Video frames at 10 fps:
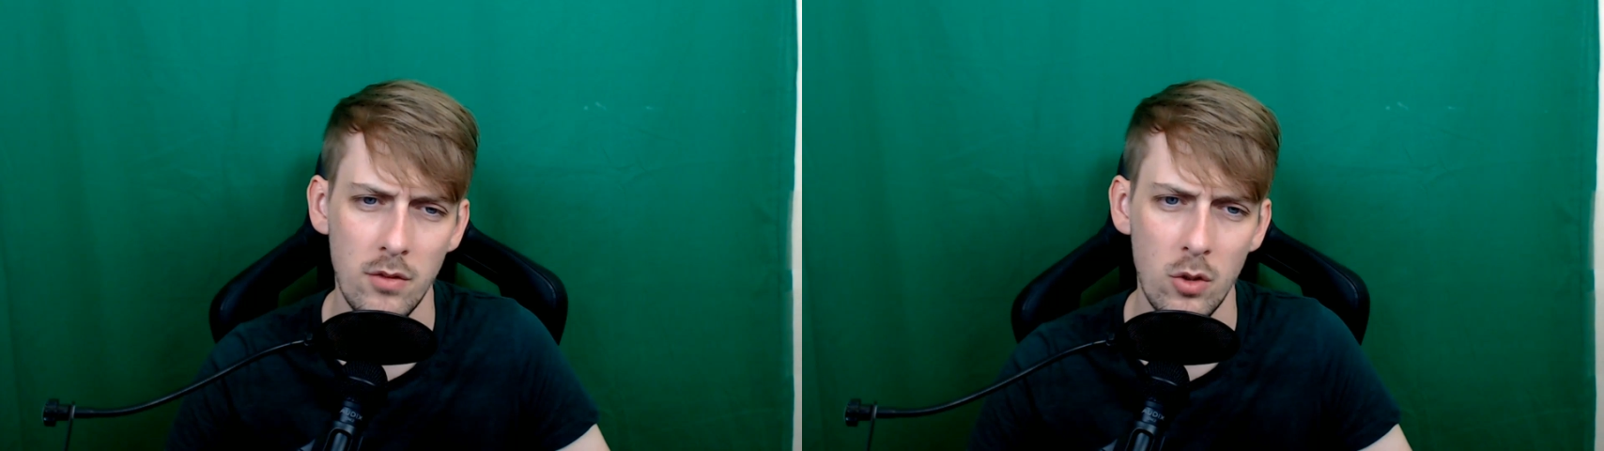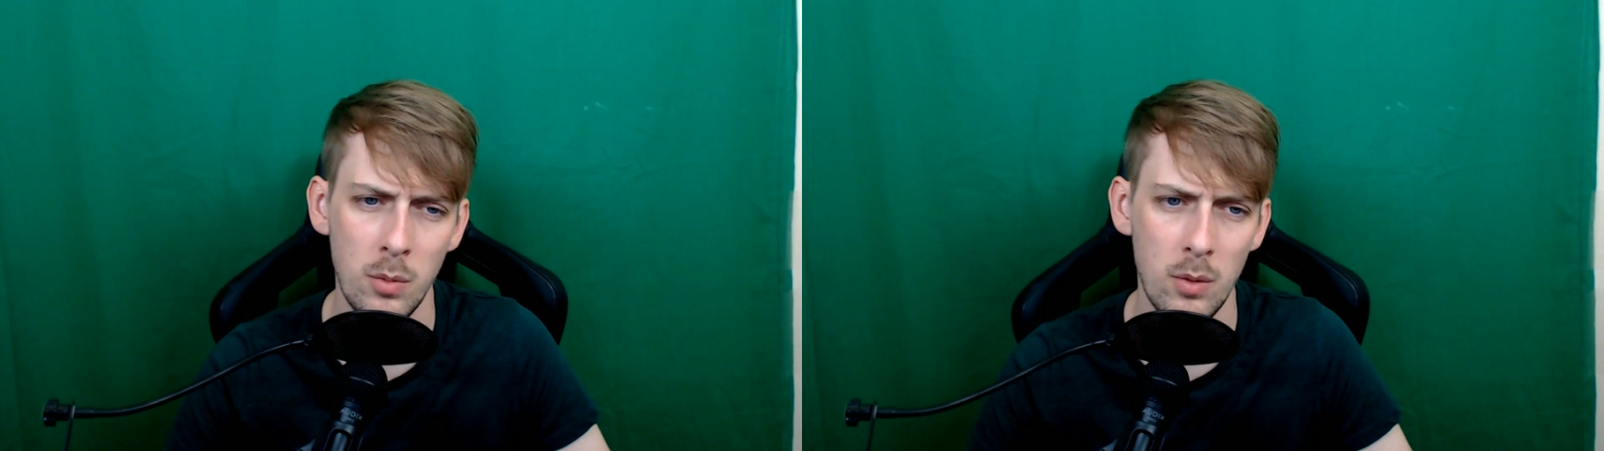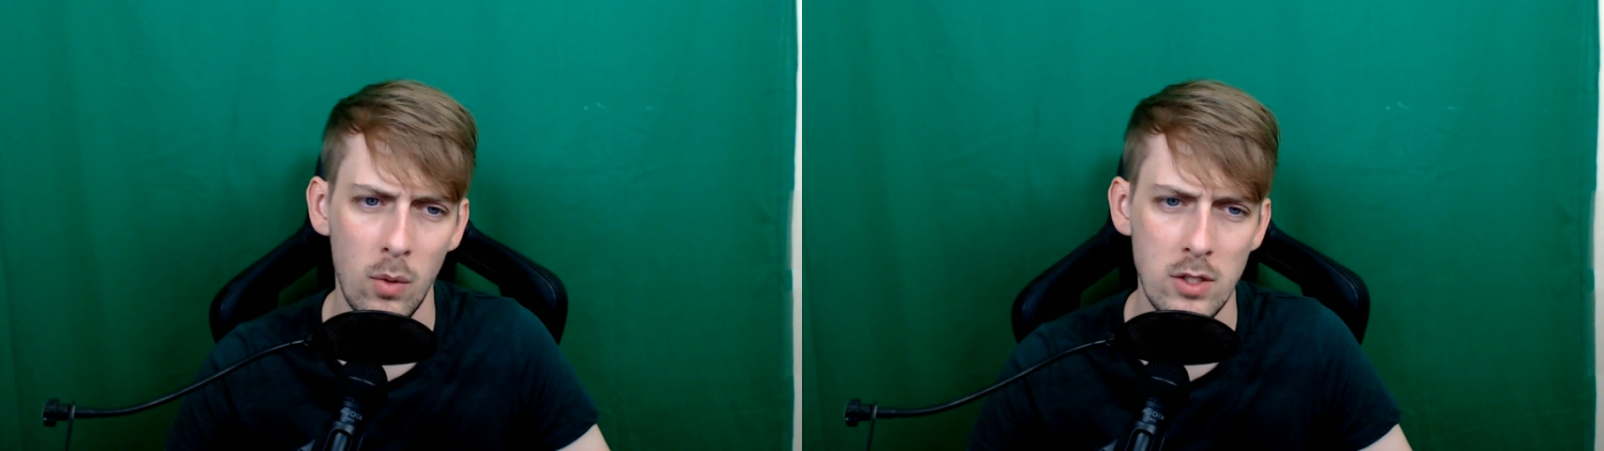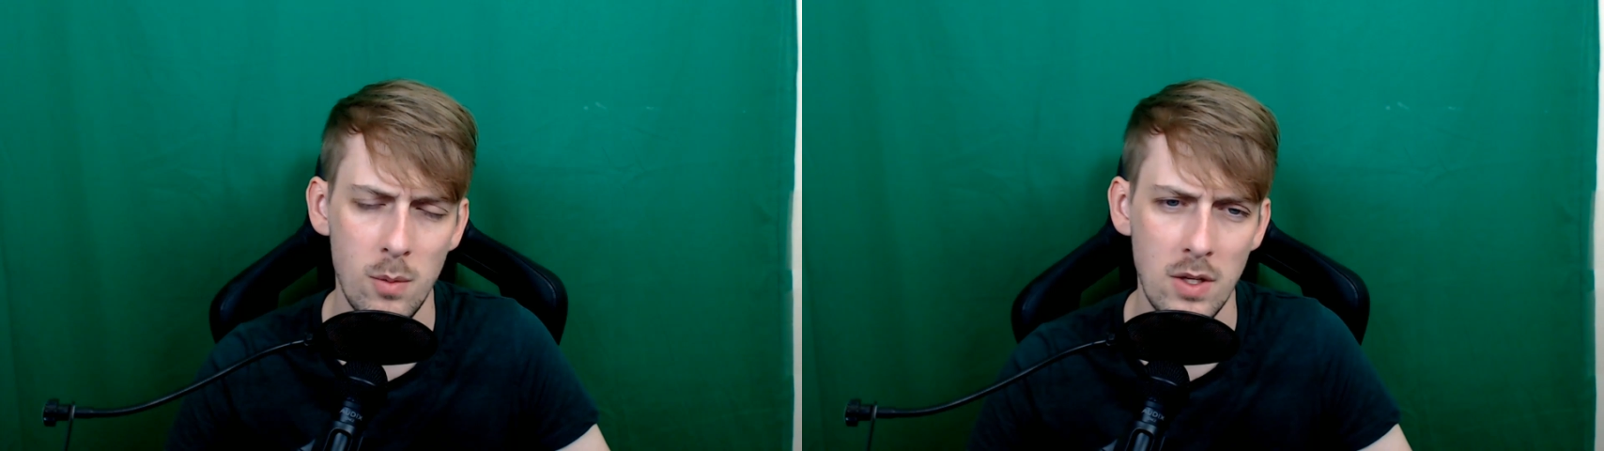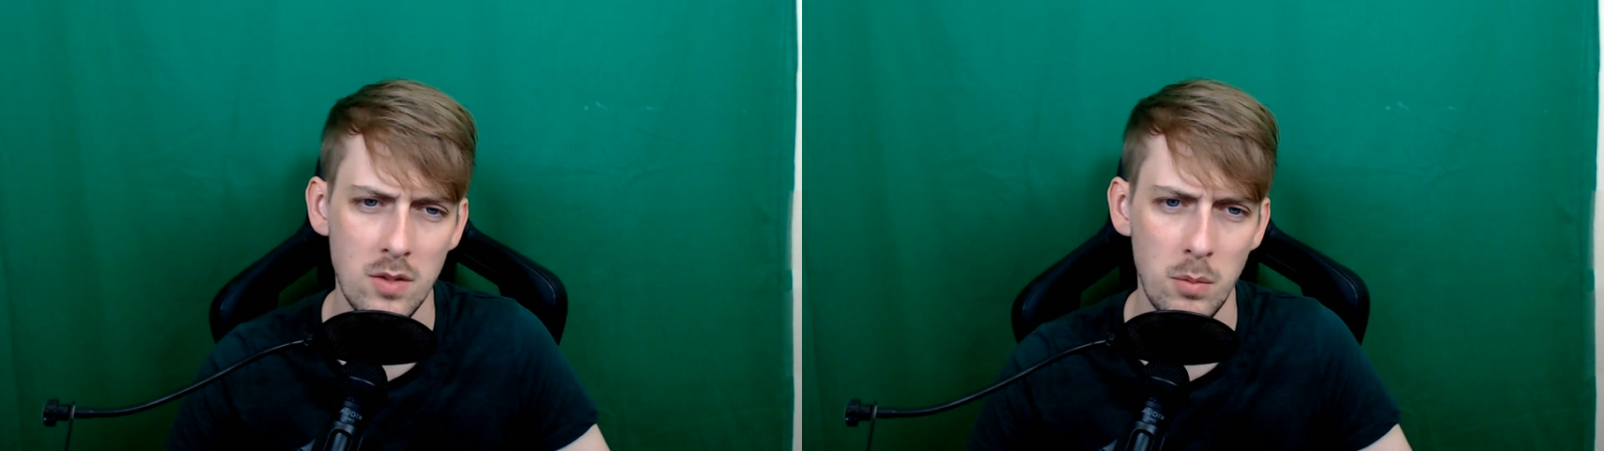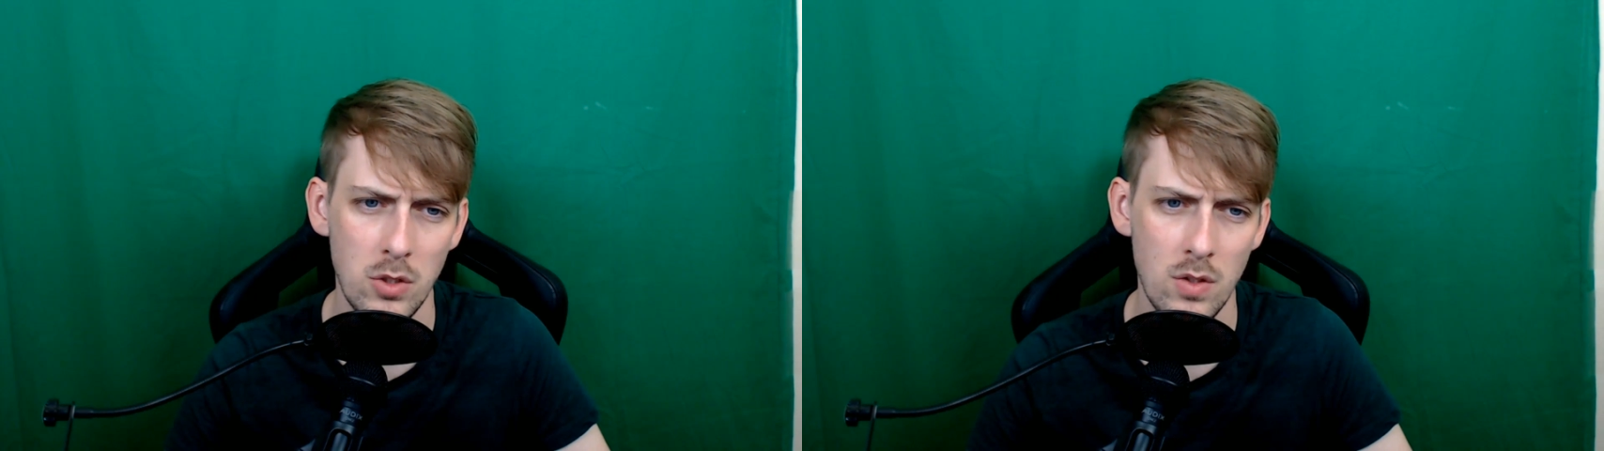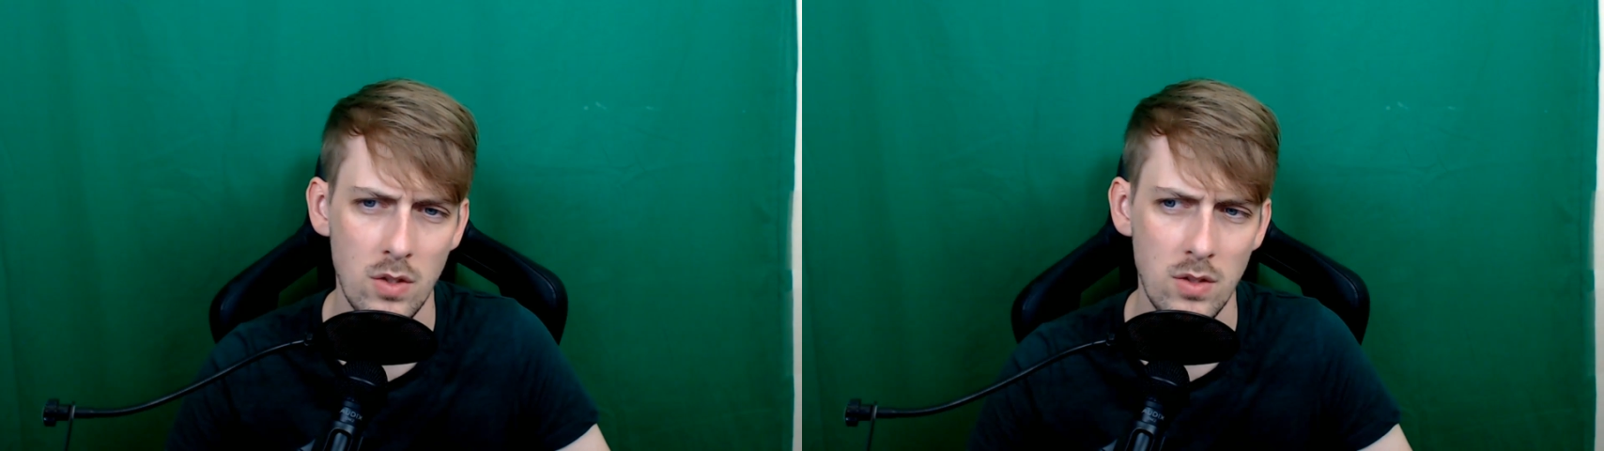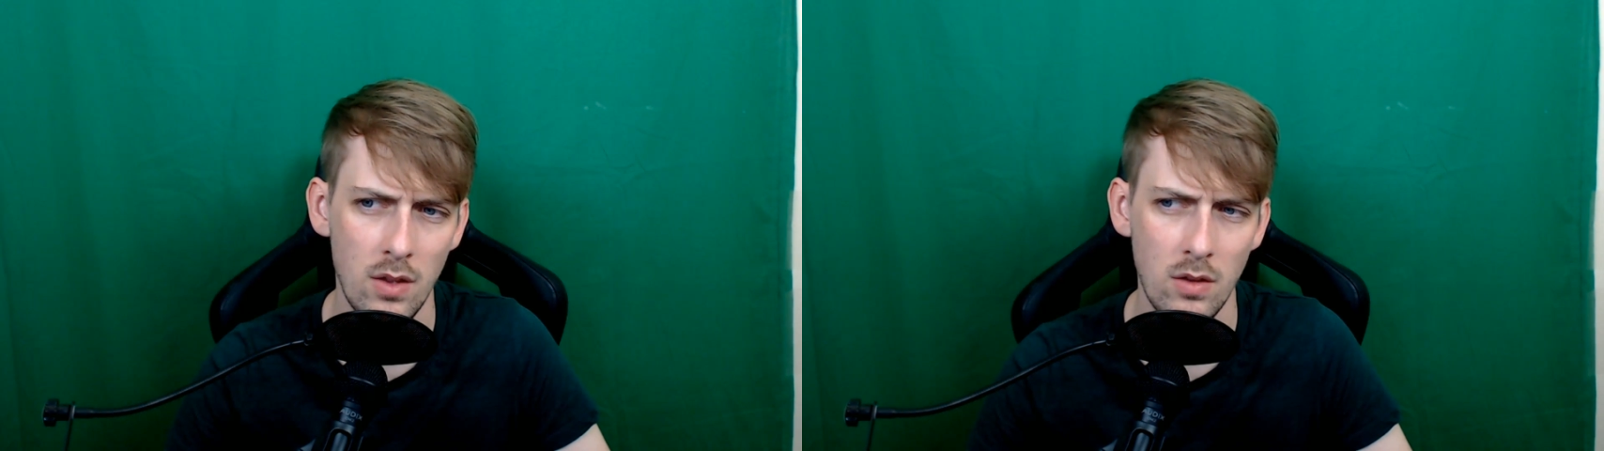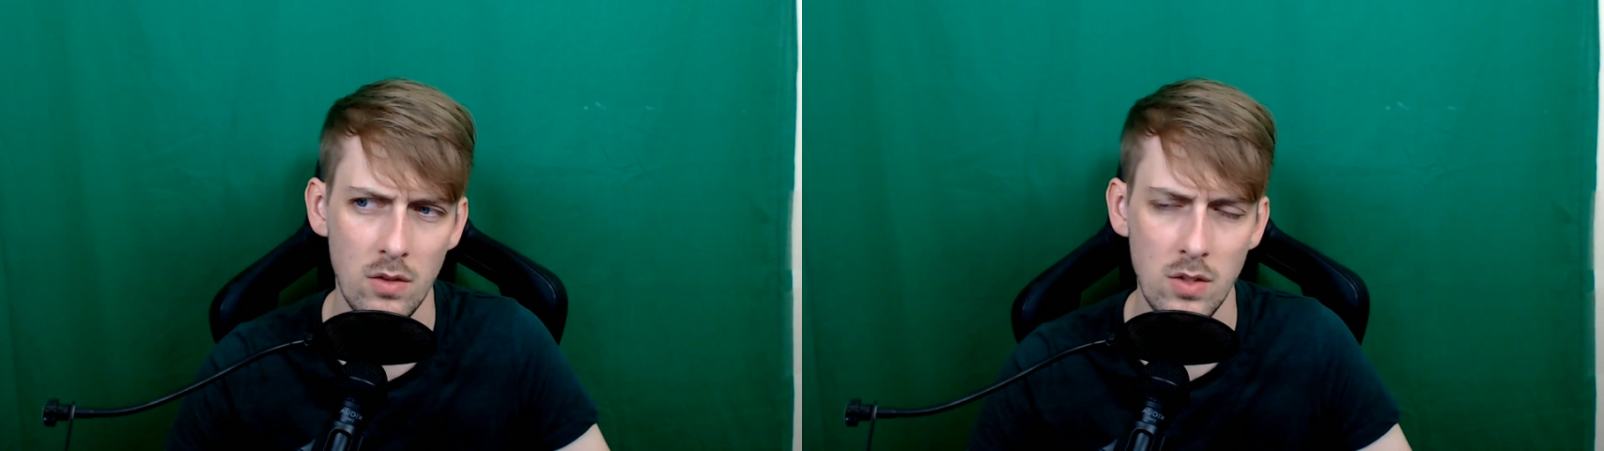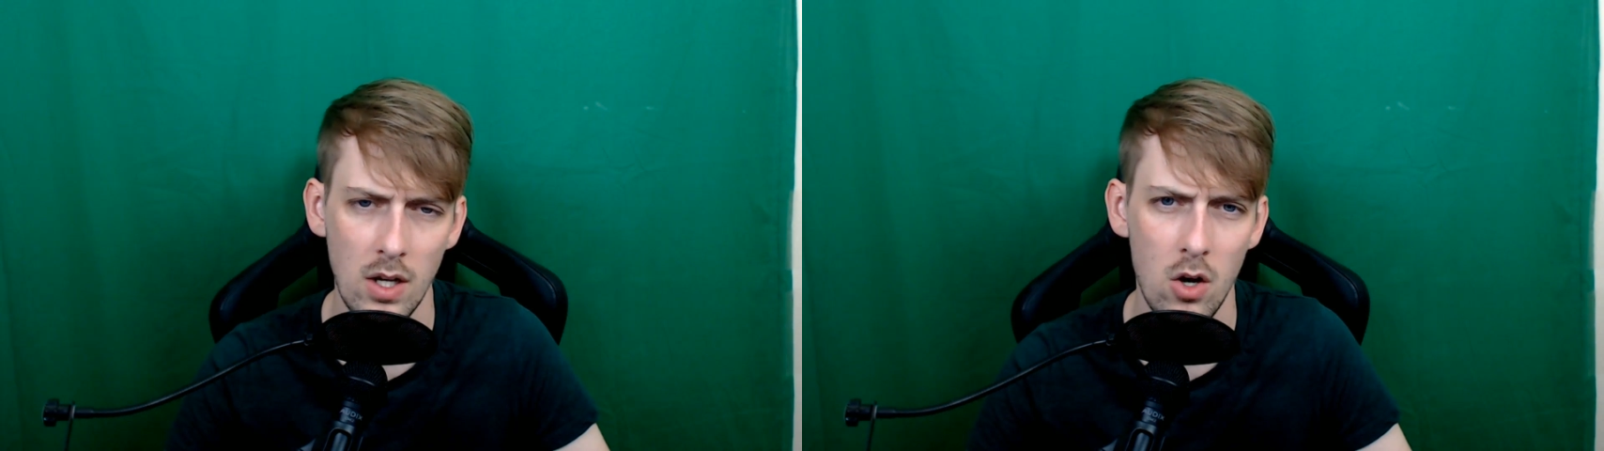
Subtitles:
there'll be way too many submissions because I think there's like